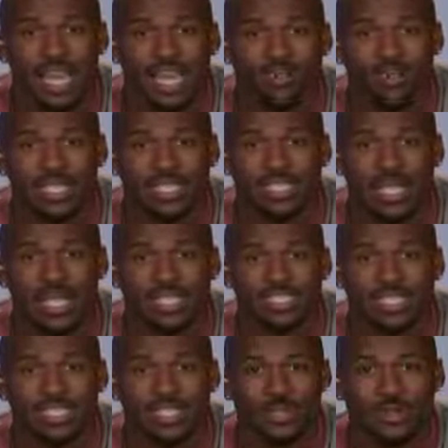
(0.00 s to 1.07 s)
I
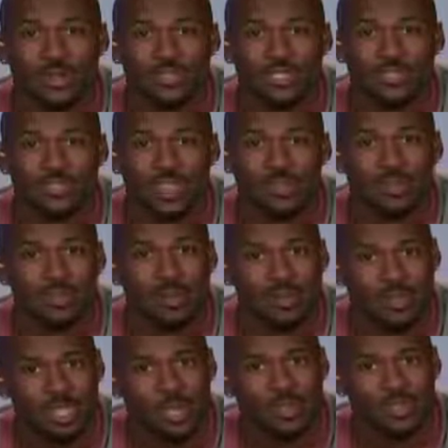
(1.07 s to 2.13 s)
realized that there was a family
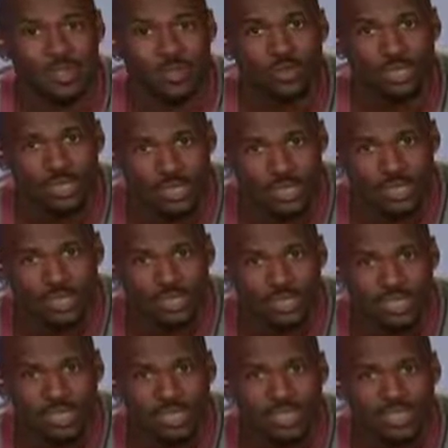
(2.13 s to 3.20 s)
member that was overlooked,
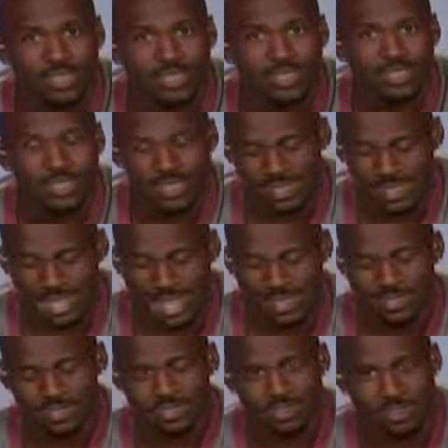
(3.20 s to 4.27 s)
and
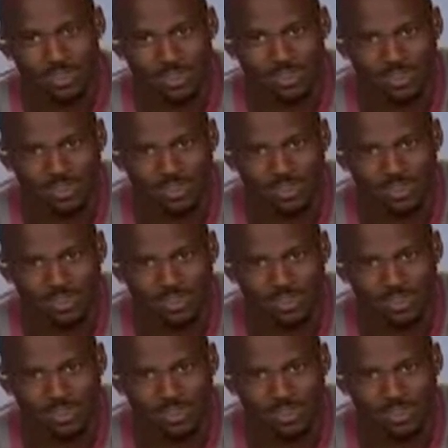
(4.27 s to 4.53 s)
that's our